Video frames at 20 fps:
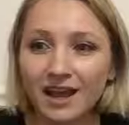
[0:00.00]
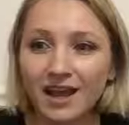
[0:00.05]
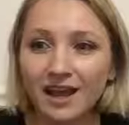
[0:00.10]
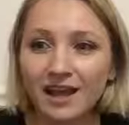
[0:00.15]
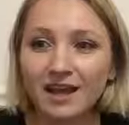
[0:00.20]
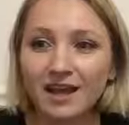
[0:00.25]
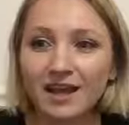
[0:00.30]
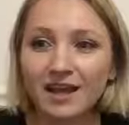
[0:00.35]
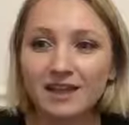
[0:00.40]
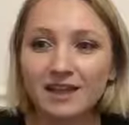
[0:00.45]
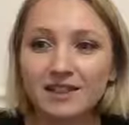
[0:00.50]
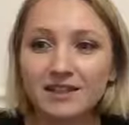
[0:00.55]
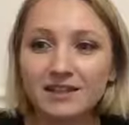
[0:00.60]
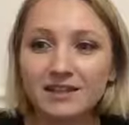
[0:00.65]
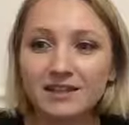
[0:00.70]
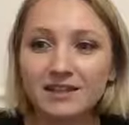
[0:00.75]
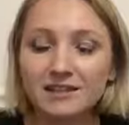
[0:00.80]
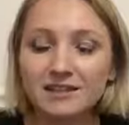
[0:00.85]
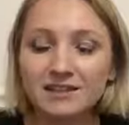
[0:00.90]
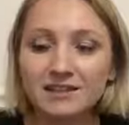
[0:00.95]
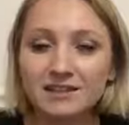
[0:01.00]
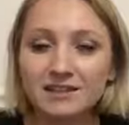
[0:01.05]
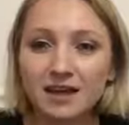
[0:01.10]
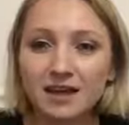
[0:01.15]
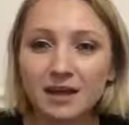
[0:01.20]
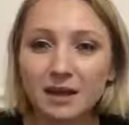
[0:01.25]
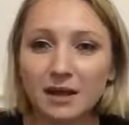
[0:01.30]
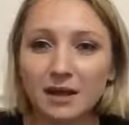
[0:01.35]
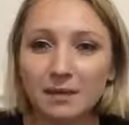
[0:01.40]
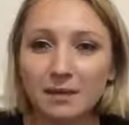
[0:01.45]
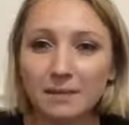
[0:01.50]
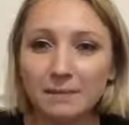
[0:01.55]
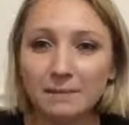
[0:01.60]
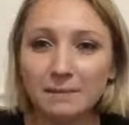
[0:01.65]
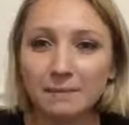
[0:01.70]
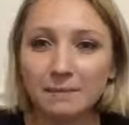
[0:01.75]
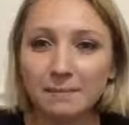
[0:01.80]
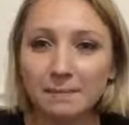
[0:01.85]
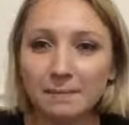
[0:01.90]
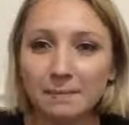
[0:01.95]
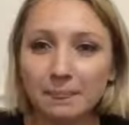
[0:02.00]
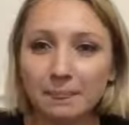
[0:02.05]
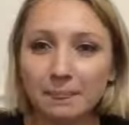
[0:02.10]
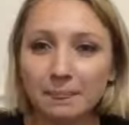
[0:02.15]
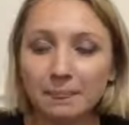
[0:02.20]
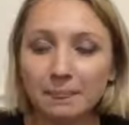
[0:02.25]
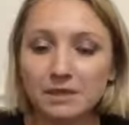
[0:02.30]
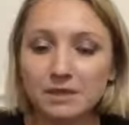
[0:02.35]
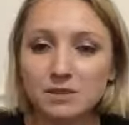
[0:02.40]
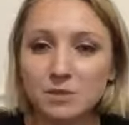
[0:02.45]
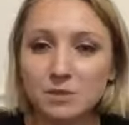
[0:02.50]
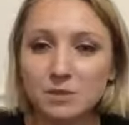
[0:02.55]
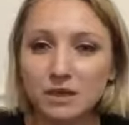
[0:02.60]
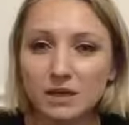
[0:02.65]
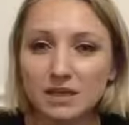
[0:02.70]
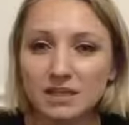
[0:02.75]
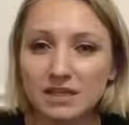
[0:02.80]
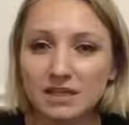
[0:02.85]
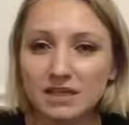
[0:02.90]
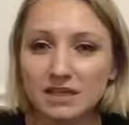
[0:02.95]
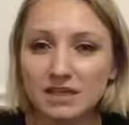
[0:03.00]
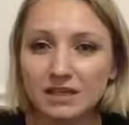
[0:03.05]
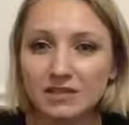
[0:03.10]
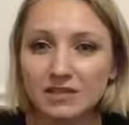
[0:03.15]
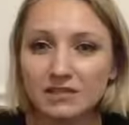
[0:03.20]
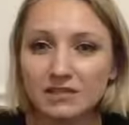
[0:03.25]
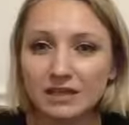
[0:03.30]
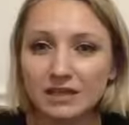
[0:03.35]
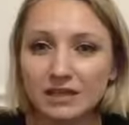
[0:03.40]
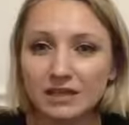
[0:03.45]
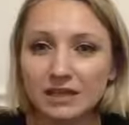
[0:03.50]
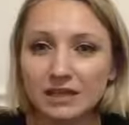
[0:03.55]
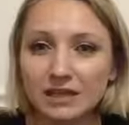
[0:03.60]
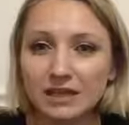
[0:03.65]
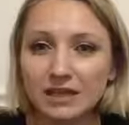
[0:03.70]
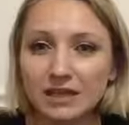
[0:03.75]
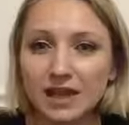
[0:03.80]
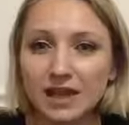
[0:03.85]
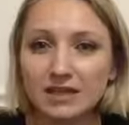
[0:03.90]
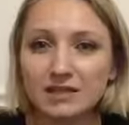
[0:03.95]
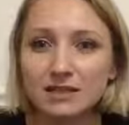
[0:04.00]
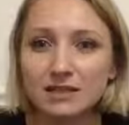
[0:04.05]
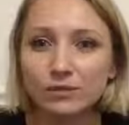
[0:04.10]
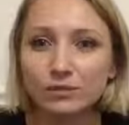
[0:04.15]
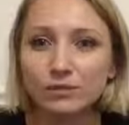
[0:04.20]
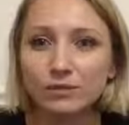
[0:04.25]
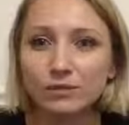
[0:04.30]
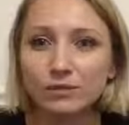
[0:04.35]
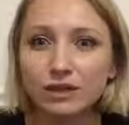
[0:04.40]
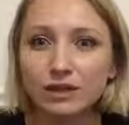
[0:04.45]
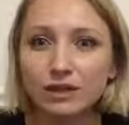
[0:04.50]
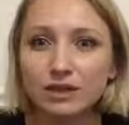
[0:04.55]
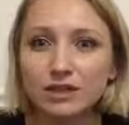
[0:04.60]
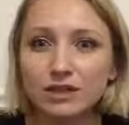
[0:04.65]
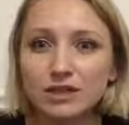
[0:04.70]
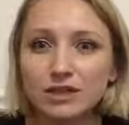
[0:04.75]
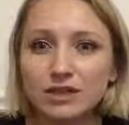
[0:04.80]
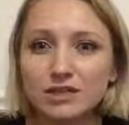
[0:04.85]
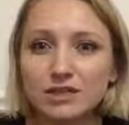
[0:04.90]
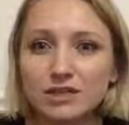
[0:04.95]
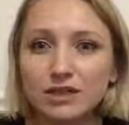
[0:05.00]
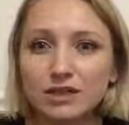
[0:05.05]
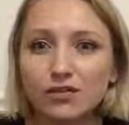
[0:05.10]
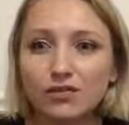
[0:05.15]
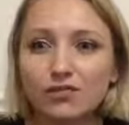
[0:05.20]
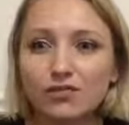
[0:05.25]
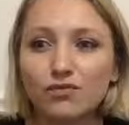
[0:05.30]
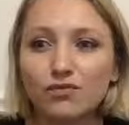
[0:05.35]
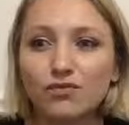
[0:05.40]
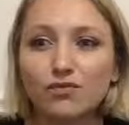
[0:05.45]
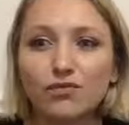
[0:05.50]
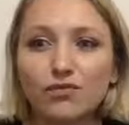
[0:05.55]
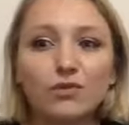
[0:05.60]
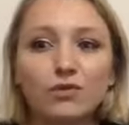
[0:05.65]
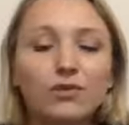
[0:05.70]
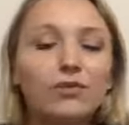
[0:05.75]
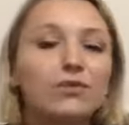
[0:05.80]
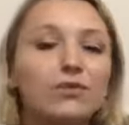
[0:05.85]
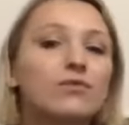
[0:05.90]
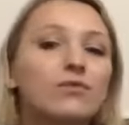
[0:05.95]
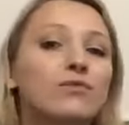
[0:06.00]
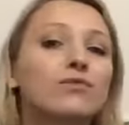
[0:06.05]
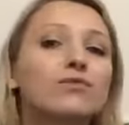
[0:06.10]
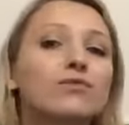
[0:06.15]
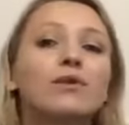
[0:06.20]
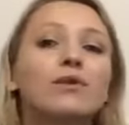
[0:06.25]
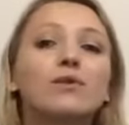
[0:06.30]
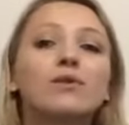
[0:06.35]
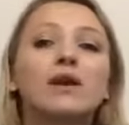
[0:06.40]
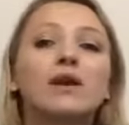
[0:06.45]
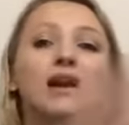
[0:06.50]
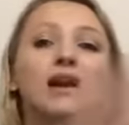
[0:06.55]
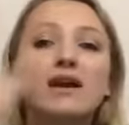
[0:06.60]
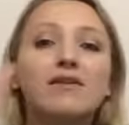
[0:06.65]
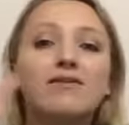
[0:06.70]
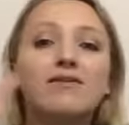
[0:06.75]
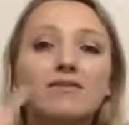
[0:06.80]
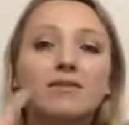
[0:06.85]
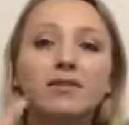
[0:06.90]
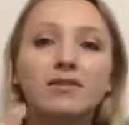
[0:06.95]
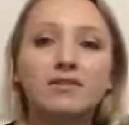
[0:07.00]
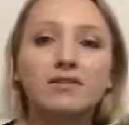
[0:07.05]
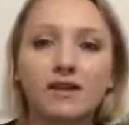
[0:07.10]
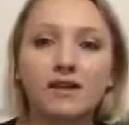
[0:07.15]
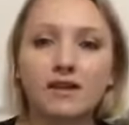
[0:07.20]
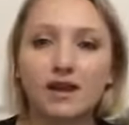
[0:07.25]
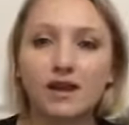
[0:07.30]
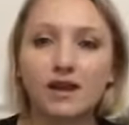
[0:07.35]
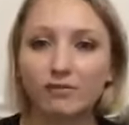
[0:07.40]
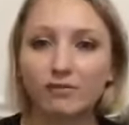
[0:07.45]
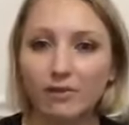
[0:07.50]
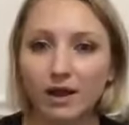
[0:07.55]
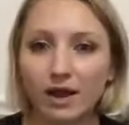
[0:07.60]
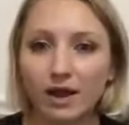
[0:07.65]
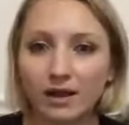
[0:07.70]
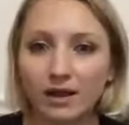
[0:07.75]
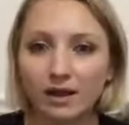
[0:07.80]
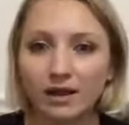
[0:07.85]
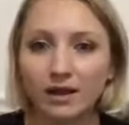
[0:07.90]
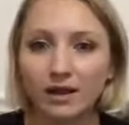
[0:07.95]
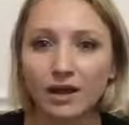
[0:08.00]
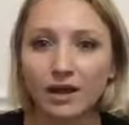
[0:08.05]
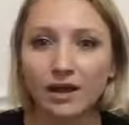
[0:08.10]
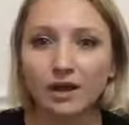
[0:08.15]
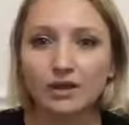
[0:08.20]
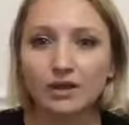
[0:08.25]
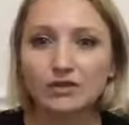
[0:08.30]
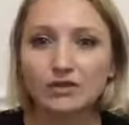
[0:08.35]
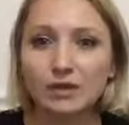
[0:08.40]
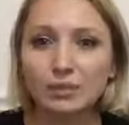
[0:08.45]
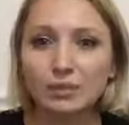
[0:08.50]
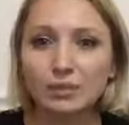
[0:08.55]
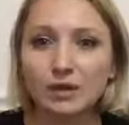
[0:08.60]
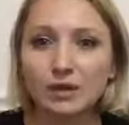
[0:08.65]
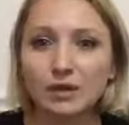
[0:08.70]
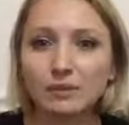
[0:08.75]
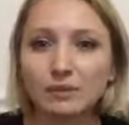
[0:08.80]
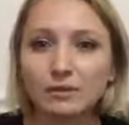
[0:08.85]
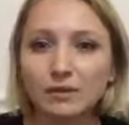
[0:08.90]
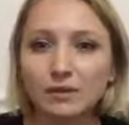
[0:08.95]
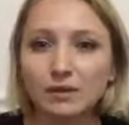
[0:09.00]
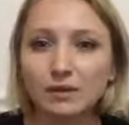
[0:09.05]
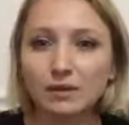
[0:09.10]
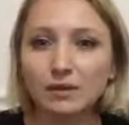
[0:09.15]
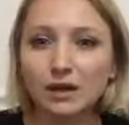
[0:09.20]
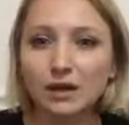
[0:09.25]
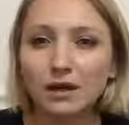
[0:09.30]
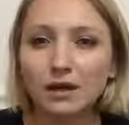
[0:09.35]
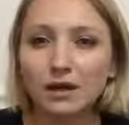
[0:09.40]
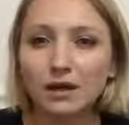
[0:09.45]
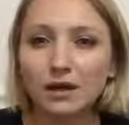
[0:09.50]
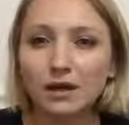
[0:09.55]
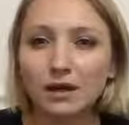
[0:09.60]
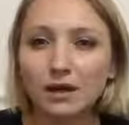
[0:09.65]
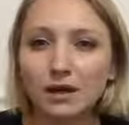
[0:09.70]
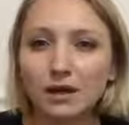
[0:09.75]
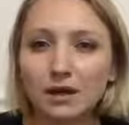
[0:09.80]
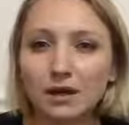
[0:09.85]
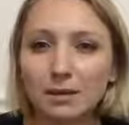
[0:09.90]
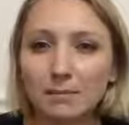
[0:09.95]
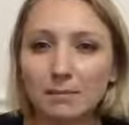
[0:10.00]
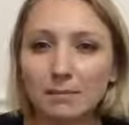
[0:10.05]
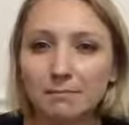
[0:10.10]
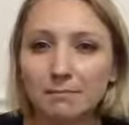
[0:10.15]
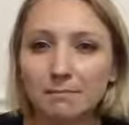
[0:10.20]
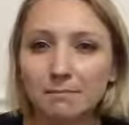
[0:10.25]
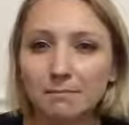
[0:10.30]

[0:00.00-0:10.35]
and this quarantine and everything like that has really just thrown everything out of whack. So people are